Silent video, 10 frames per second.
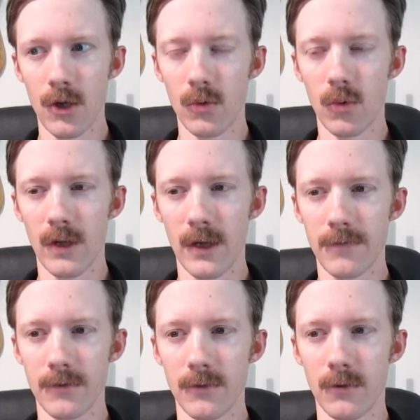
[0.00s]
will have
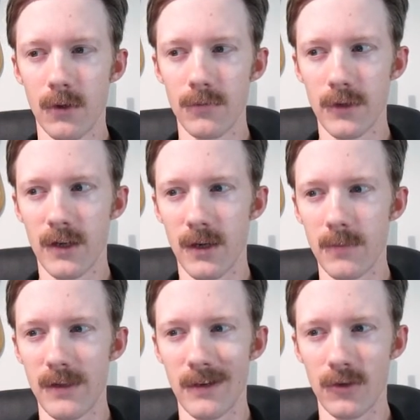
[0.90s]
to overcome
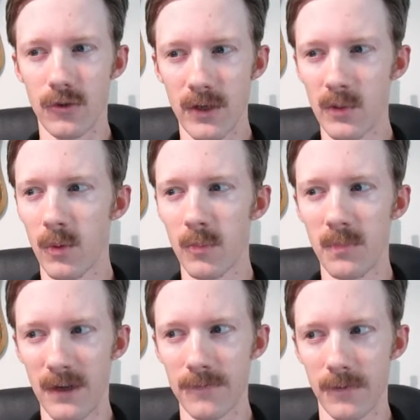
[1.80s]
the incredible
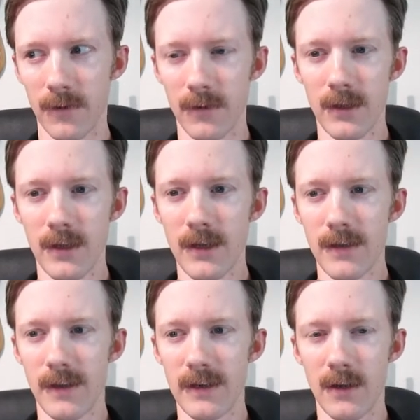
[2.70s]
buffer
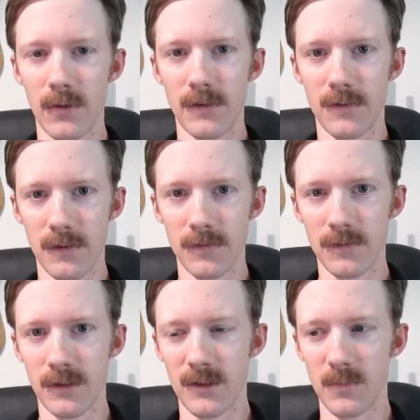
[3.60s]
that now exists
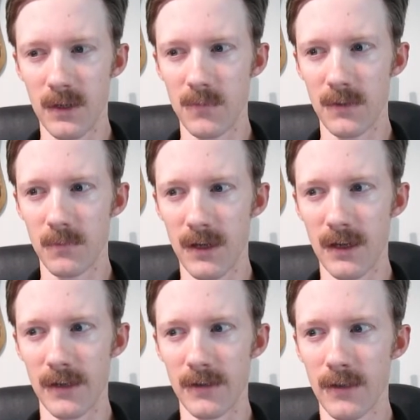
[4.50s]
in the public
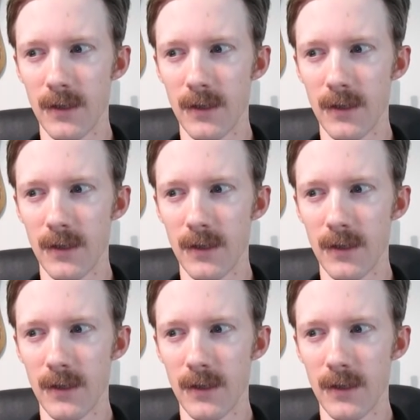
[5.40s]
mind